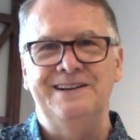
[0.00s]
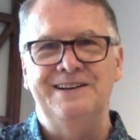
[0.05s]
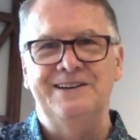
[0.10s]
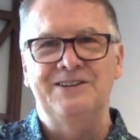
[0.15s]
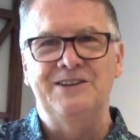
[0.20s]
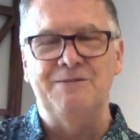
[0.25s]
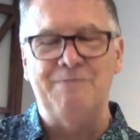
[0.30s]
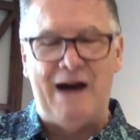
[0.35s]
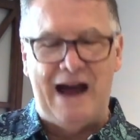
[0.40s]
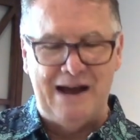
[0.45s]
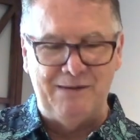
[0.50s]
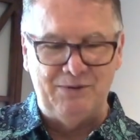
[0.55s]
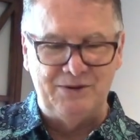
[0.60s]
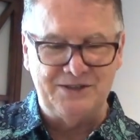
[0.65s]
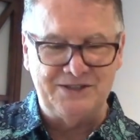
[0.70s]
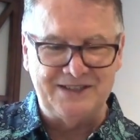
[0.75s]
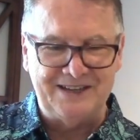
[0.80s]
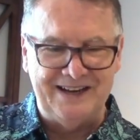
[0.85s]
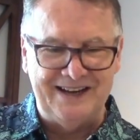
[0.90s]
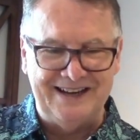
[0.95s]
the Bible
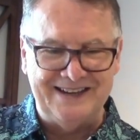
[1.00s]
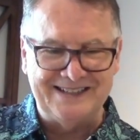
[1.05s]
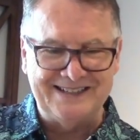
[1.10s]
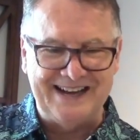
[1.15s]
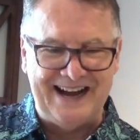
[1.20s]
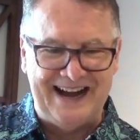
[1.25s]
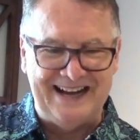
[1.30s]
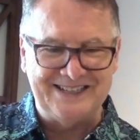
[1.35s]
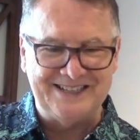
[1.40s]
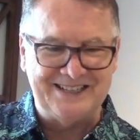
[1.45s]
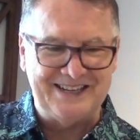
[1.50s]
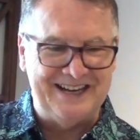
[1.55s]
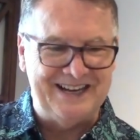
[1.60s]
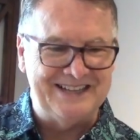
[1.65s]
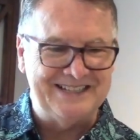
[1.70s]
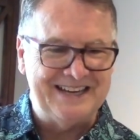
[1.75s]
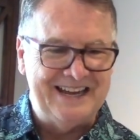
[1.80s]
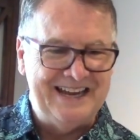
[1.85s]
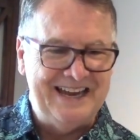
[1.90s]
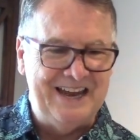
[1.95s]
says, God
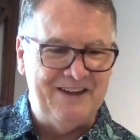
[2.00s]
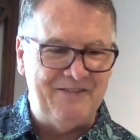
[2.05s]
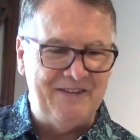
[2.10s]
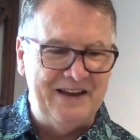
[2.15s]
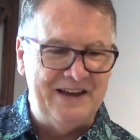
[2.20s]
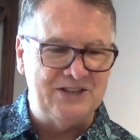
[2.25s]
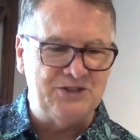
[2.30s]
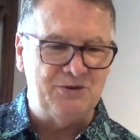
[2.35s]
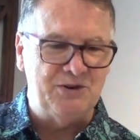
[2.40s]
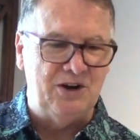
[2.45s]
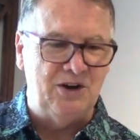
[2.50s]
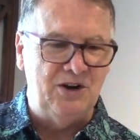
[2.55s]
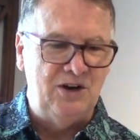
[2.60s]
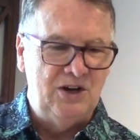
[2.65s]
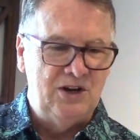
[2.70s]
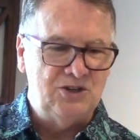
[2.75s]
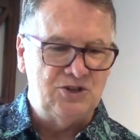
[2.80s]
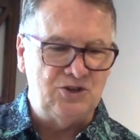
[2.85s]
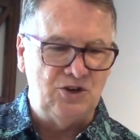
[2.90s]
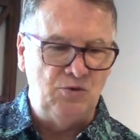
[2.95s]
says, if Israel
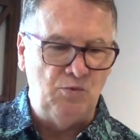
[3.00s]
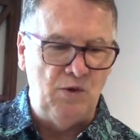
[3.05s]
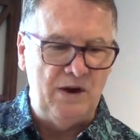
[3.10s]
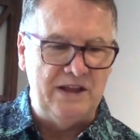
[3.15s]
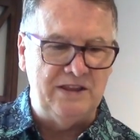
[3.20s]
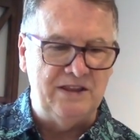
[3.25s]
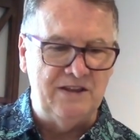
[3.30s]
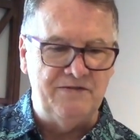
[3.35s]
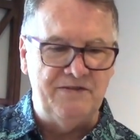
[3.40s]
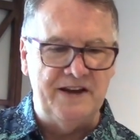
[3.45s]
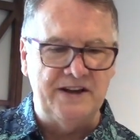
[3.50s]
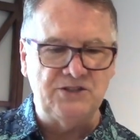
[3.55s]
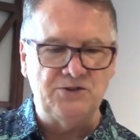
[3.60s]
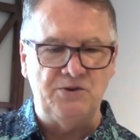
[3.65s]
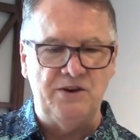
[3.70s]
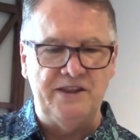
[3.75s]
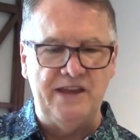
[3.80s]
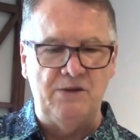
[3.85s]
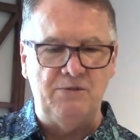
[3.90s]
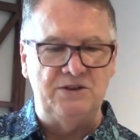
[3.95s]
should win the
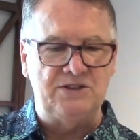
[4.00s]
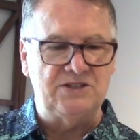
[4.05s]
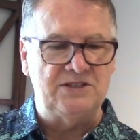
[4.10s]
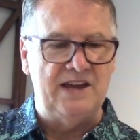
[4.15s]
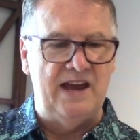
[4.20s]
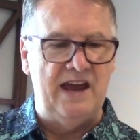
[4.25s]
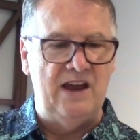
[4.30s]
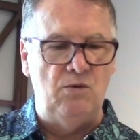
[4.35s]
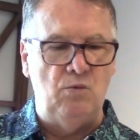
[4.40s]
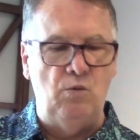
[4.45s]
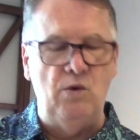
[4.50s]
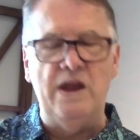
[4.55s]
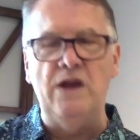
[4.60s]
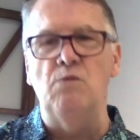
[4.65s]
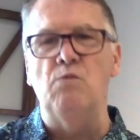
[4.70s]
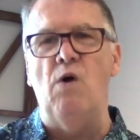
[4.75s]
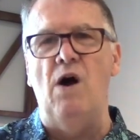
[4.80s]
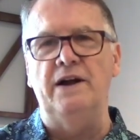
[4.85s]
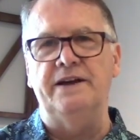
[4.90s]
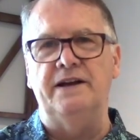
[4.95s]
victory, they would say, We
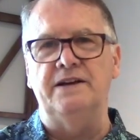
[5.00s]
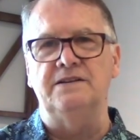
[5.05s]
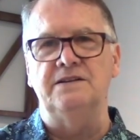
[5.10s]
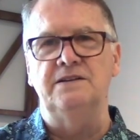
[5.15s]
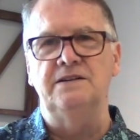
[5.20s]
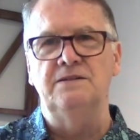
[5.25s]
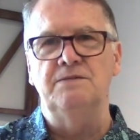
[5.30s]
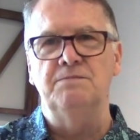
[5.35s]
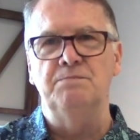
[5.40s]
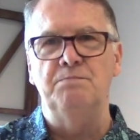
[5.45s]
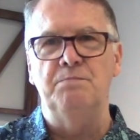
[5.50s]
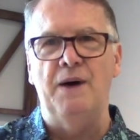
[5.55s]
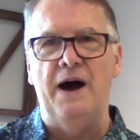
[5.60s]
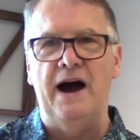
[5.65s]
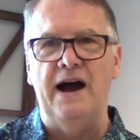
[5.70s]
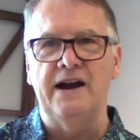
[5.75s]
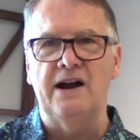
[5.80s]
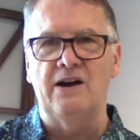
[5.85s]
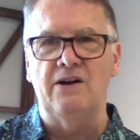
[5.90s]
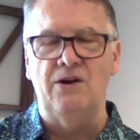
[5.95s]
won it
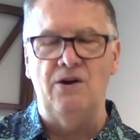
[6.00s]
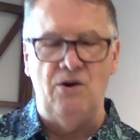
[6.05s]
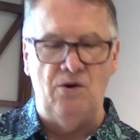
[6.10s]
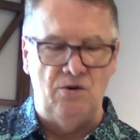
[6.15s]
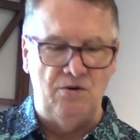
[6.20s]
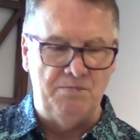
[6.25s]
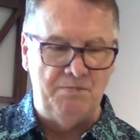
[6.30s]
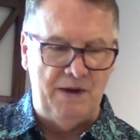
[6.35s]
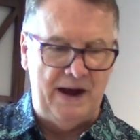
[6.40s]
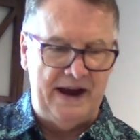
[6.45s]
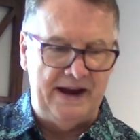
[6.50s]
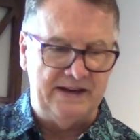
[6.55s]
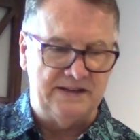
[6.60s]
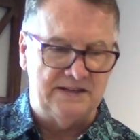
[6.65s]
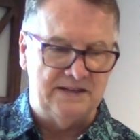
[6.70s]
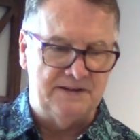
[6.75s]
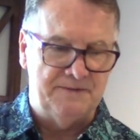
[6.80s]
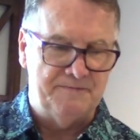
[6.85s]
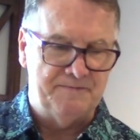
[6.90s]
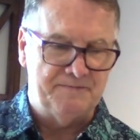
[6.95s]
by our own
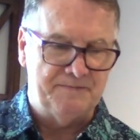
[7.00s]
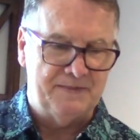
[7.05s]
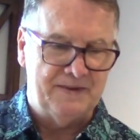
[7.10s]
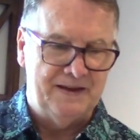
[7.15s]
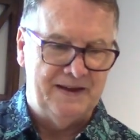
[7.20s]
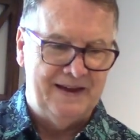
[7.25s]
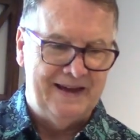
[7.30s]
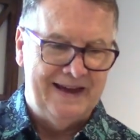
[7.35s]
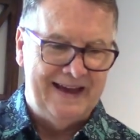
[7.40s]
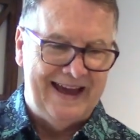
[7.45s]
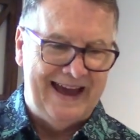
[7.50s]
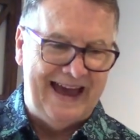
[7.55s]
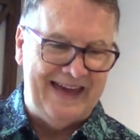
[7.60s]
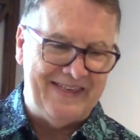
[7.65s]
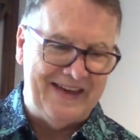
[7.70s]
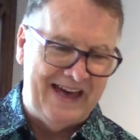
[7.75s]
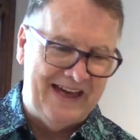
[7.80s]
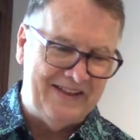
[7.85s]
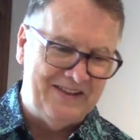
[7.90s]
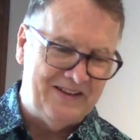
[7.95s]
might. And
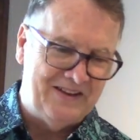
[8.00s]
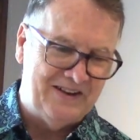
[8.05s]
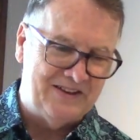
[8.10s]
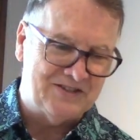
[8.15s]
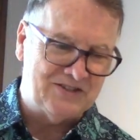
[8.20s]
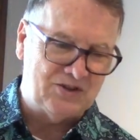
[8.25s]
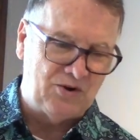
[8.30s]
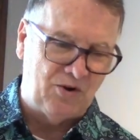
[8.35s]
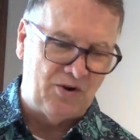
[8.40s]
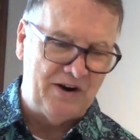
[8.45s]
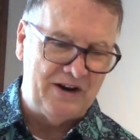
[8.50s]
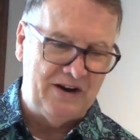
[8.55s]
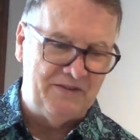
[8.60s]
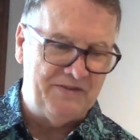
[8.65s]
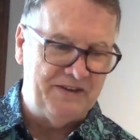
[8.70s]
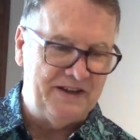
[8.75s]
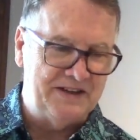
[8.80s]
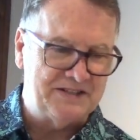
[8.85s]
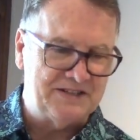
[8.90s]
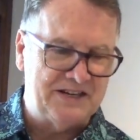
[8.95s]
then the story of
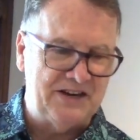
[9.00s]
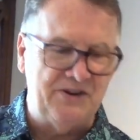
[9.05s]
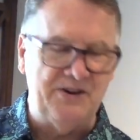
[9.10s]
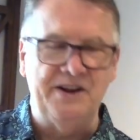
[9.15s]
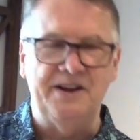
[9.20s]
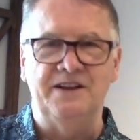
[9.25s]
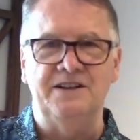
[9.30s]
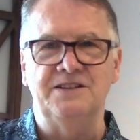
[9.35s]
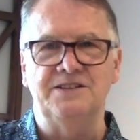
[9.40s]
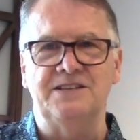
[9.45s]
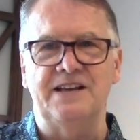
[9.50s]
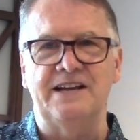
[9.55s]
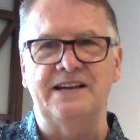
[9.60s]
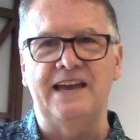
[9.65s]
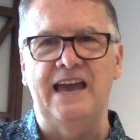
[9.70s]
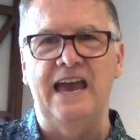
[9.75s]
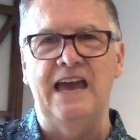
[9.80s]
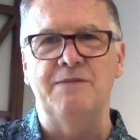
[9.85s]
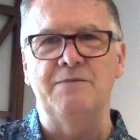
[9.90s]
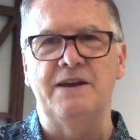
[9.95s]
the Assyrians that
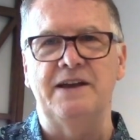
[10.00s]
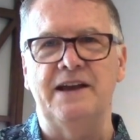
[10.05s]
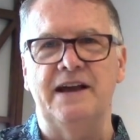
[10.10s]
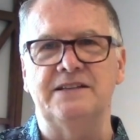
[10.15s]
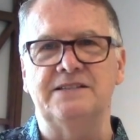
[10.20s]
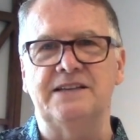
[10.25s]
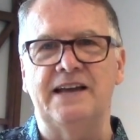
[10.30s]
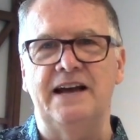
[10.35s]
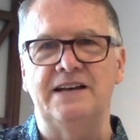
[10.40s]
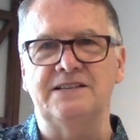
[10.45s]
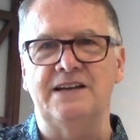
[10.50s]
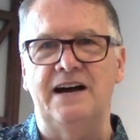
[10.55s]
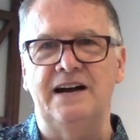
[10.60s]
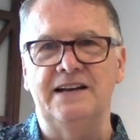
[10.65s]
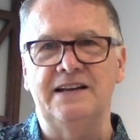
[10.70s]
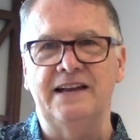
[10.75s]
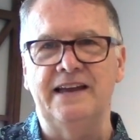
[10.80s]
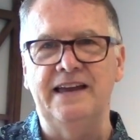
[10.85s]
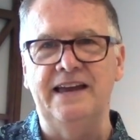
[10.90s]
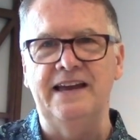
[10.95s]
came against
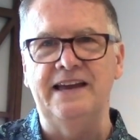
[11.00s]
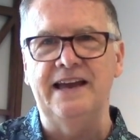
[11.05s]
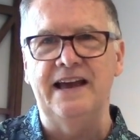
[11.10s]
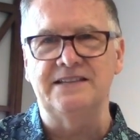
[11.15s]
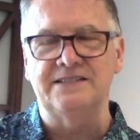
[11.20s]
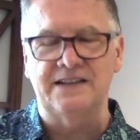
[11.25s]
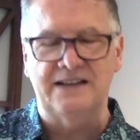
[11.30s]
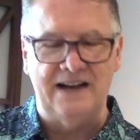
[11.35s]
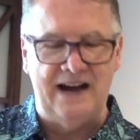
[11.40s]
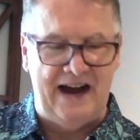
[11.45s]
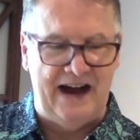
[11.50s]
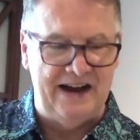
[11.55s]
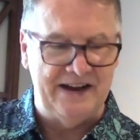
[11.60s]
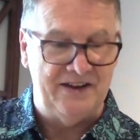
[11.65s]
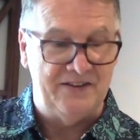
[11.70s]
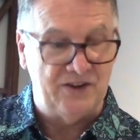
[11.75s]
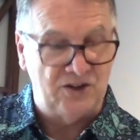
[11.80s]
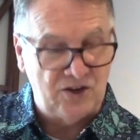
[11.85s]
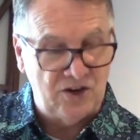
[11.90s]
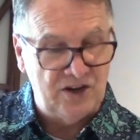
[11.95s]
King
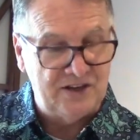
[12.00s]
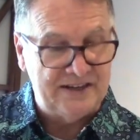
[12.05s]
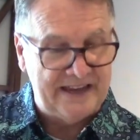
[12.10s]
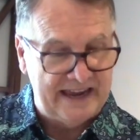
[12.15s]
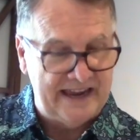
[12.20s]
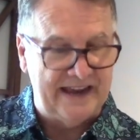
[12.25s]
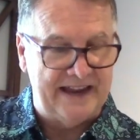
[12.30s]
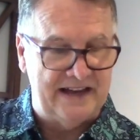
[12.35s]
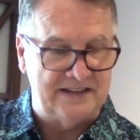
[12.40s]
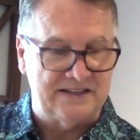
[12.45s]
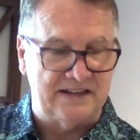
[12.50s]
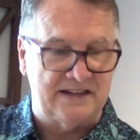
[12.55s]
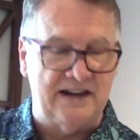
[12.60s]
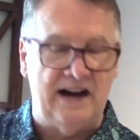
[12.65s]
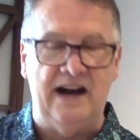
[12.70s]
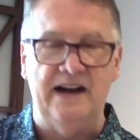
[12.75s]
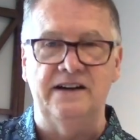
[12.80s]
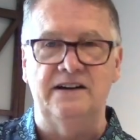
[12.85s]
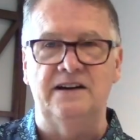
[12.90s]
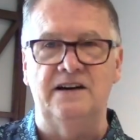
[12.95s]
Hezekiah, the good King
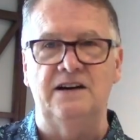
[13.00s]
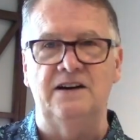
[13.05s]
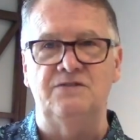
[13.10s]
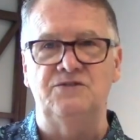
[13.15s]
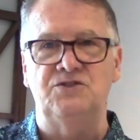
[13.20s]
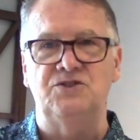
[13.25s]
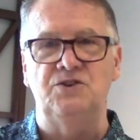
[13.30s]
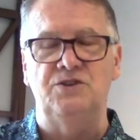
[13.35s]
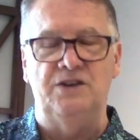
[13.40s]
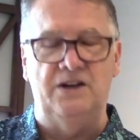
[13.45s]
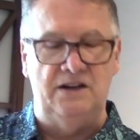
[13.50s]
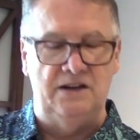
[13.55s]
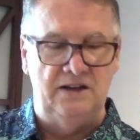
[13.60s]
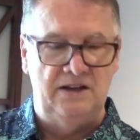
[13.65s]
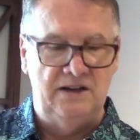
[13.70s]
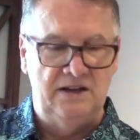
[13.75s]
Hezekiah of Judah.